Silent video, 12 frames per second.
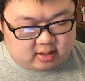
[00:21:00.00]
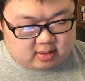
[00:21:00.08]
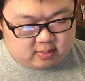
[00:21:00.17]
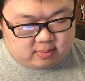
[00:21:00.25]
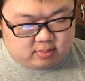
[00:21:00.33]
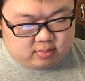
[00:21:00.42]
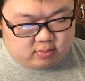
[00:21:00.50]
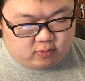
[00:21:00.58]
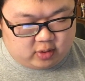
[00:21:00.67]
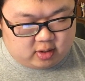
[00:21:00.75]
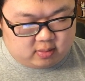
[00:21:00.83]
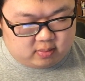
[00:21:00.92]
of like a
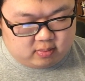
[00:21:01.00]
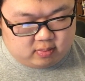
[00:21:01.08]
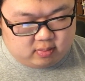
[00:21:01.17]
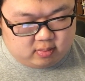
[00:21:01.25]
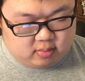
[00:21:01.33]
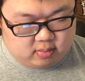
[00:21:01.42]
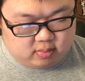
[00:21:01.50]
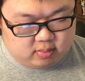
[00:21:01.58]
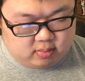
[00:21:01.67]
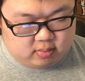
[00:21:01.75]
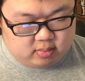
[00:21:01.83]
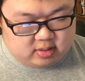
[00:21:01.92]
weird
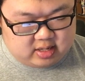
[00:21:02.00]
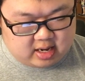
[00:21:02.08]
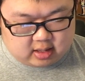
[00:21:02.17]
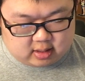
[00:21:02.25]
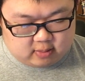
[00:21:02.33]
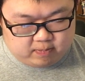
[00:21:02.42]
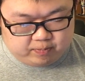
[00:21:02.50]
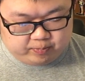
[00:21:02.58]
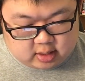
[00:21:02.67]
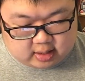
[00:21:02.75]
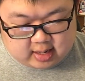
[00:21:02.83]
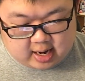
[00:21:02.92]
dick.
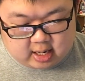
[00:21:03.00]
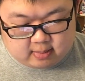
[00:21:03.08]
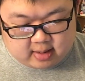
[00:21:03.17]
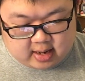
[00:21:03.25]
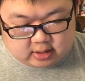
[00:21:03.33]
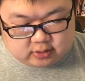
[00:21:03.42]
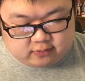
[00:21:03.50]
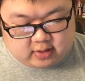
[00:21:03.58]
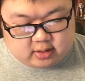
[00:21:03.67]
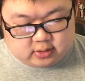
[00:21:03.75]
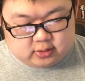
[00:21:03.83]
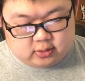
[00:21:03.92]
Gigantamax
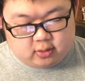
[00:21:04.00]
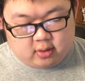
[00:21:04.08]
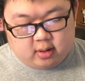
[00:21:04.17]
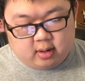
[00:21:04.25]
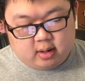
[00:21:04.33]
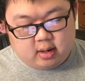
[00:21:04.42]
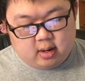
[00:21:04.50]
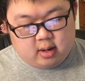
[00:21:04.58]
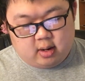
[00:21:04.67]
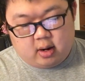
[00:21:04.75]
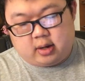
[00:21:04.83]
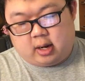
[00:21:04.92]
Venusaur.
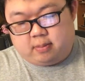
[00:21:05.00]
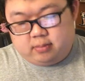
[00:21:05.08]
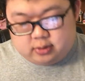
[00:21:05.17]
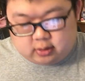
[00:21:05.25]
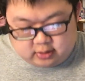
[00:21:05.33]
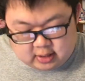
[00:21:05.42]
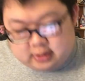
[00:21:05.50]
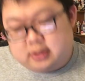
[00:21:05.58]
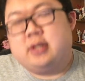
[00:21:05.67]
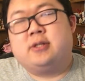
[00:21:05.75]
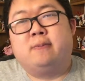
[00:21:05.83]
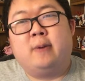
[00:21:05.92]
Okay, so
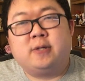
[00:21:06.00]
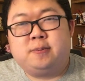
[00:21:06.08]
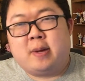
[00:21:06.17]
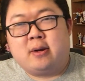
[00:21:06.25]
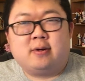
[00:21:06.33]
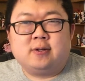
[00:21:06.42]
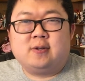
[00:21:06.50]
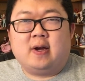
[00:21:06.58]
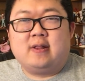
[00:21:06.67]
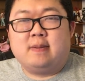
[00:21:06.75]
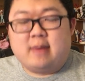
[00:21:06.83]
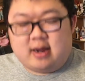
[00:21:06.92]
this is a much better
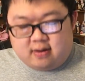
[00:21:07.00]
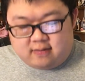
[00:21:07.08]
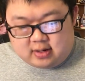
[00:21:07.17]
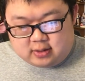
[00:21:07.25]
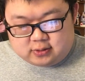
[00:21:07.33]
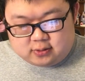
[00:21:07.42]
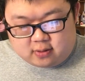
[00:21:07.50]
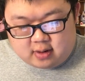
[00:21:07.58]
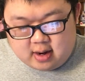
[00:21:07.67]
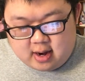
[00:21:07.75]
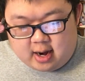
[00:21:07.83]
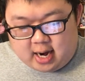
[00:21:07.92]
design than Mega Venusaur.
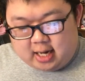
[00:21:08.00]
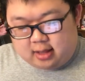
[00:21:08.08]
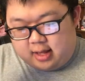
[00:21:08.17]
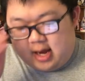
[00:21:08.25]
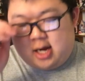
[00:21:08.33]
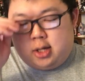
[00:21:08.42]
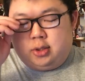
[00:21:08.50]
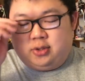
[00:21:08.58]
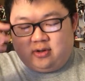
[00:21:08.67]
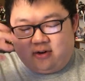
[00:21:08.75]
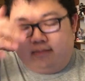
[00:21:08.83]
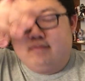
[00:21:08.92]
I like the
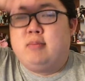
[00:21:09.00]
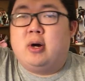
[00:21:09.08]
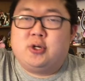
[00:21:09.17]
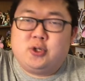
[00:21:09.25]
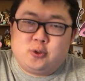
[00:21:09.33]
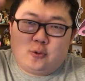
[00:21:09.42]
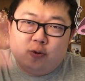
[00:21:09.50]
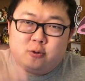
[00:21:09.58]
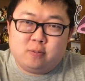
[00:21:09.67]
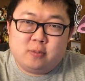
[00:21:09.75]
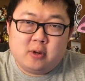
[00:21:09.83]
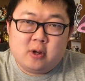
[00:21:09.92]
sort of
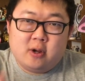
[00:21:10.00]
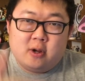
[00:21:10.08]
mushroom